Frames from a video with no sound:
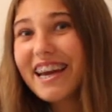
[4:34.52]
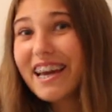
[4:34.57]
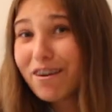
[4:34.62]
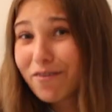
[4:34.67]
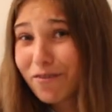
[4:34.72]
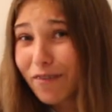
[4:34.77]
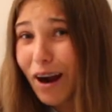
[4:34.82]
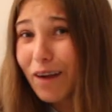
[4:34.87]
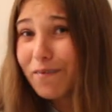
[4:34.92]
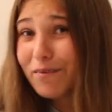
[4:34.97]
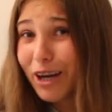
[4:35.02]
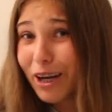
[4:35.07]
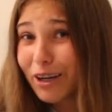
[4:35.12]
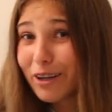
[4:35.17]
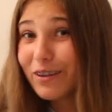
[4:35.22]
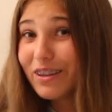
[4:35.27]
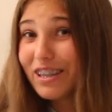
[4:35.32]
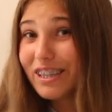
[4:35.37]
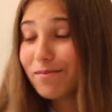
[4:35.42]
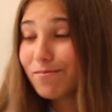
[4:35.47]
If Romeo
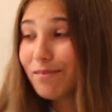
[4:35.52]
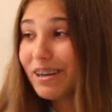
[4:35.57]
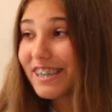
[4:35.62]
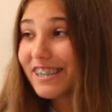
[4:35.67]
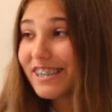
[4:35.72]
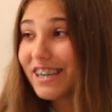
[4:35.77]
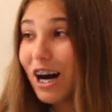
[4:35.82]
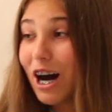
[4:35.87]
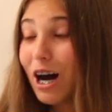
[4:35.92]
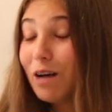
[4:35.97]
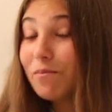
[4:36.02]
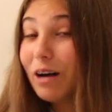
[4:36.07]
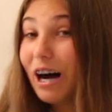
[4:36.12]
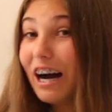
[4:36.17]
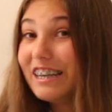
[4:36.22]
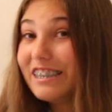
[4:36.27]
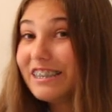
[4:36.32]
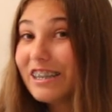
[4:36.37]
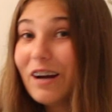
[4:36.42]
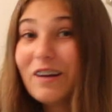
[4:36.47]
got this mixed up,
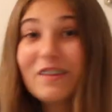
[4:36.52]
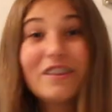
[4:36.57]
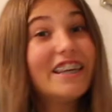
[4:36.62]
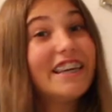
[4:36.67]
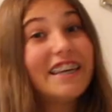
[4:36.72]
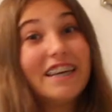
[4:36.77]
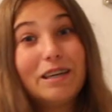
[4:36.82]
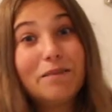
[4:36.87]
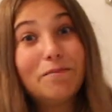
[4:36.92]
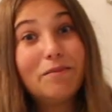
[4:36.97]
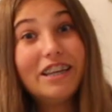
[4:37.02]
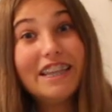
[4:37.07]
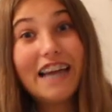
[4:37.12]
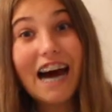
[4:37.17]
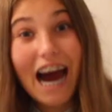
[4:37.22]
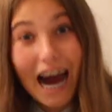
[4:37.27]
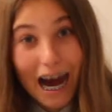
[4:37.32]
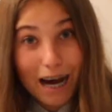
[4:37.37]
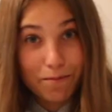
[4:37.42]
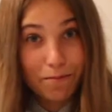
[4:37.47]
I don't think he'd be
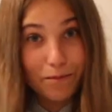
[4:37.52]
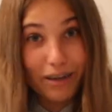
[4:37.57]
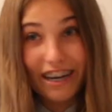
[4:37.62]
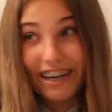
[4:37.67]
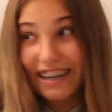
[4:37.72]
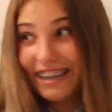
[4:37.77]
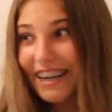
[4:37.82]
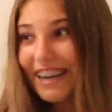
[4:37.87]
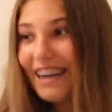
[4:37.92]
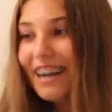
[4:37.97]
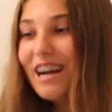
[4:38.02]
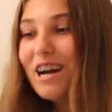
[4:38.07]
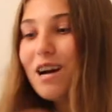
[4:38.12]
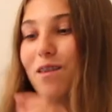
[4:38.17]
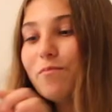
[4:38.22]
that happy.